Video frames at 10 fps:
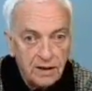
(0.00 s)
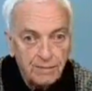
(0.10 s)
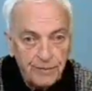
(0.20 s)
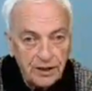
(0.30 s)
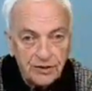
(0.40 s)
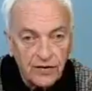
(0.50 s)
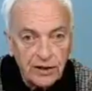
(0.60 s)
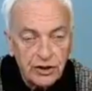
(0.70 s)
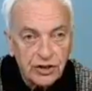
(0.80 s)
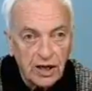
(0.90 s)
piece of
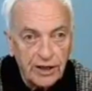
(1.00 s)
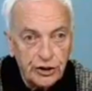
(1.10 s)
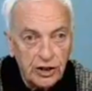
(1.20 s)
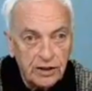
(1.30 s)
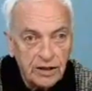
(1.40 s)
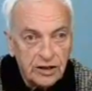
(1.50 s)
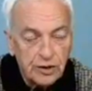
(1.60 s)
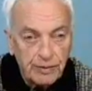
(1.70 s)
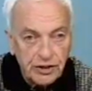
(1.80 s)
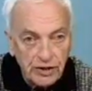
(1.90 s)
legislation
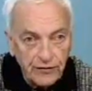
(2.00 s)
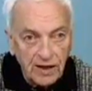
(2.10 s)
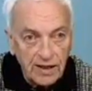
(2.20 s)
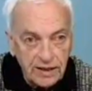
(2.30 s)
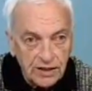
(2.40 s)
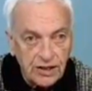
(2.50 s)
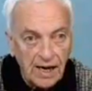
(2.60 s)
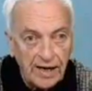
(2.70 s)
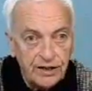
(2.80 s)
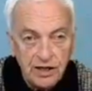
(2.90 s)
specifically
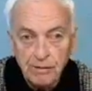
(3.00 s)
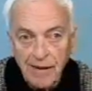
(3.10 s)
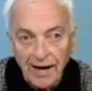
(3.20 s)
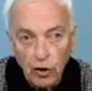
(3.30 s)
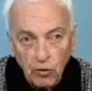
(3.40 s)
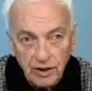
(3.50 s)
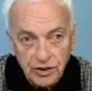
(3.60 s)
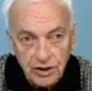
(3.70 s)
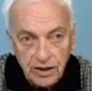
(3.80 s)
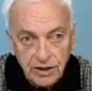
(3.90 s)
designed to combat
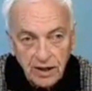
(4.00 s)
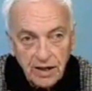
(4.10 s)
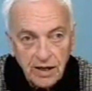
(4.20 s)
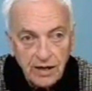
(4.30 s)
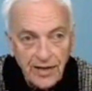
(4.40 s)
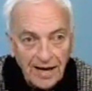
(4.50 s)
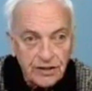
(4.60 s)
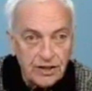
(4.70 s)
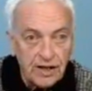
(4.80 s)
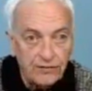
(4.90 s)
homelessness.
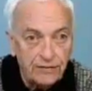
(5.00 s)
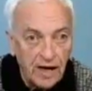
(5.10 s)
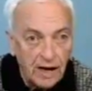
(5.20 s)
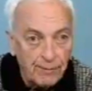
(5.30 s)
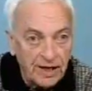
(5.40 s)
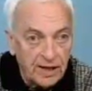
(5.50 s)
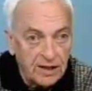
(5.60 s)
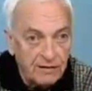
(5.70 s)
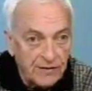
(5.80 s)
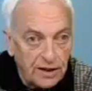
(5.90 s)
That's the
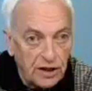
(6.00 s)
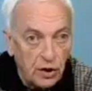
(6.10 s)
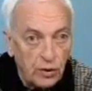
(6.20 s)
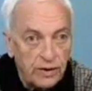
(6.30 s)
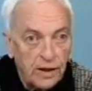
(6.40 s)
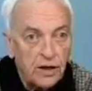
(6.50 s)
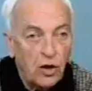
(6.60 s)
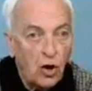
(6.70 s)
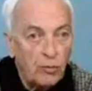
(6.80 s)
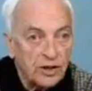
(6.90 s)
McKinty-Vento
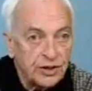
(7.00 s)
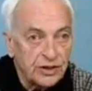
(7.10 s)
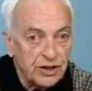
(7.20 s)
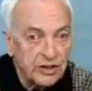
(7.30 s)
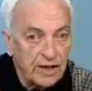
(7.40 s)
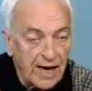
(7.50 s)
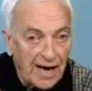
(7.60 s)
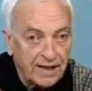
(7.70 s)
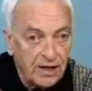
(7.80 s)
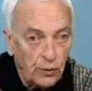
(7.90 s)
Homeless Assistance
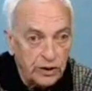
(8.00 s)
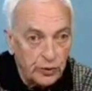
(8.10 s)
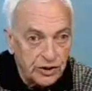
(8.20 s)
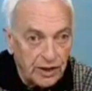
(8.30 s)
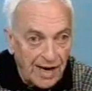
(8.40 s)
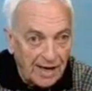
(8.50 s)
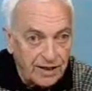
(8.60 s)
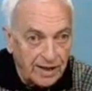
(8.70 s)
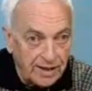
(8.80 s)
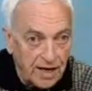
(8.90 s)
Act, which was
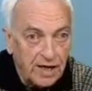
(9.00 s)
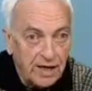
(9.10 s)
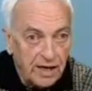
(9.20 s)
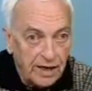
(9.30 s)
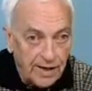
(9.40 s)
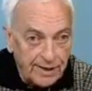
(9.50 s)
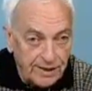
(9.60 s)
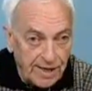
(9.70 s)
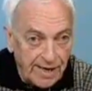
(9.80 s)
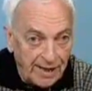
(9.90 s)
enacted in
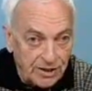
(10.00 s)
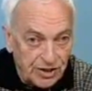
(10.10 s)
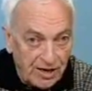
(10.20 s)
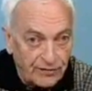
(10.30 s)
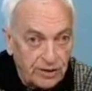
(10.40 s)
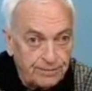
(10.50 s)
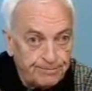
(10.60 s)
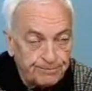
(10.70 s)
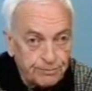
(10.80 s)
1987.